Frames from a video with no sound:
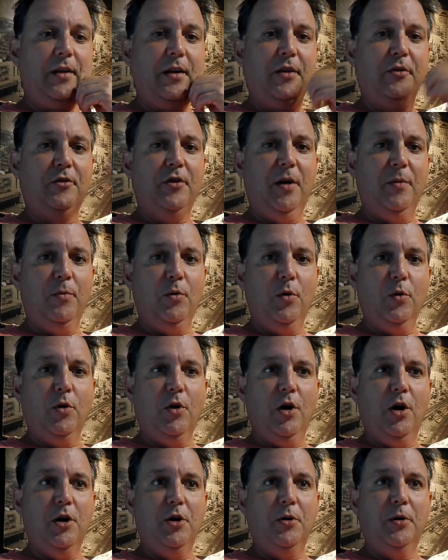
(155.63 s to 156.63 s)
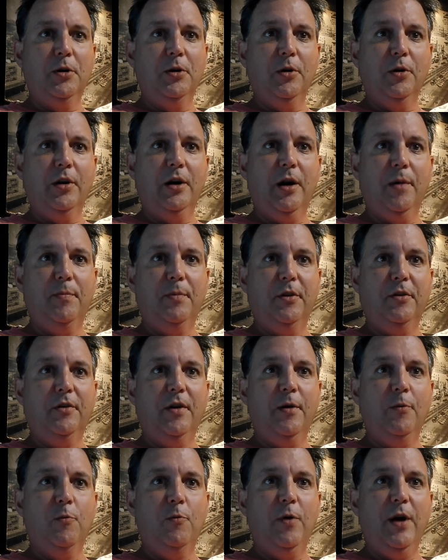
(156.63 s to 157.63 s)
The Istanbul card, you can look it up. It's
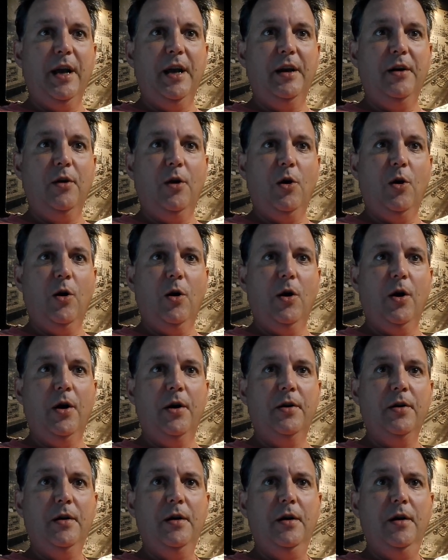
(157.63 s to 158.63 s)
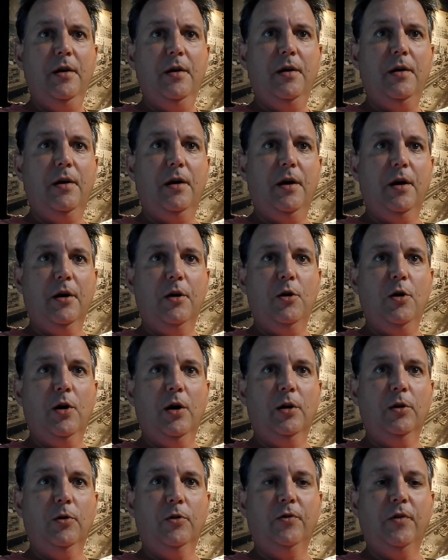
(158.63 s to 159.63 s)
a red hard
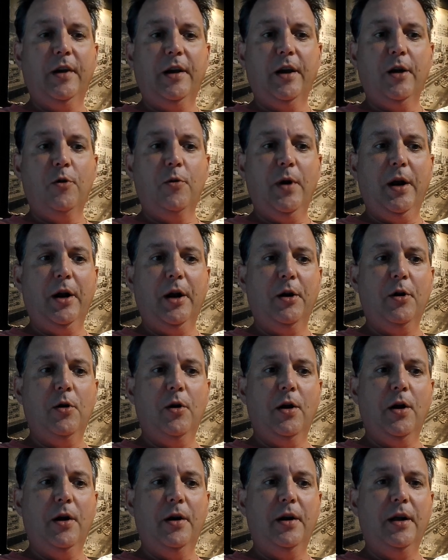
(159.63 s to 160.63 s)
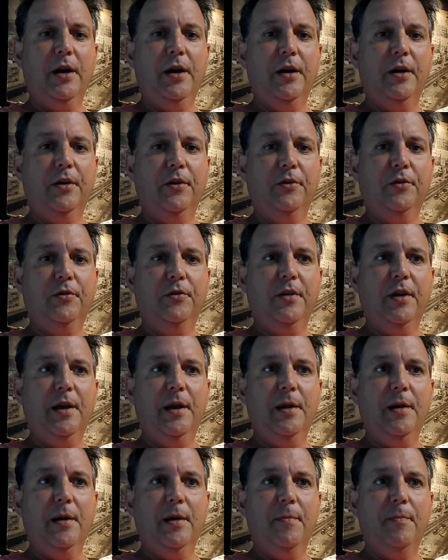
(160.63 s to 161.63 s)
card, looks like a credit card, and it is
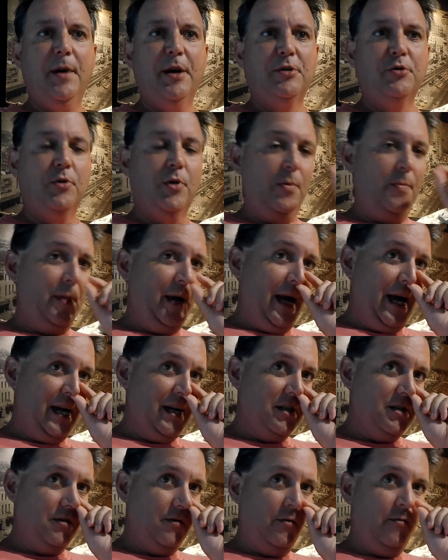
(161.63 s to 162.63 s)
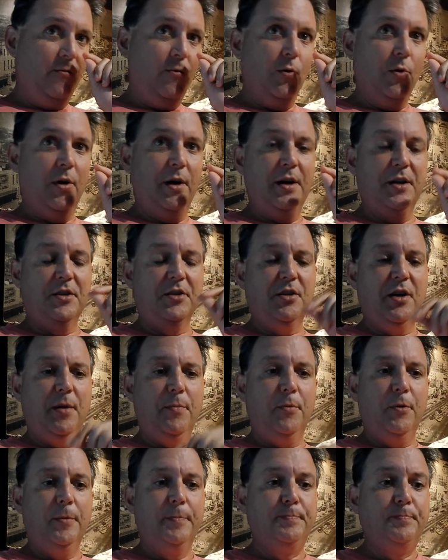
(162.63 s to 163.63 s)
the Metro Pass for
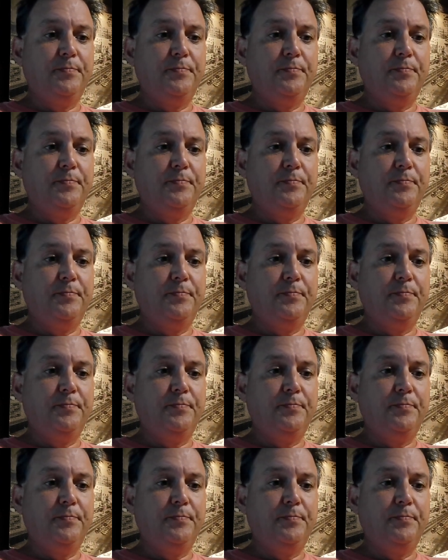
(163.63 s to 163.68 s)
Istanbul.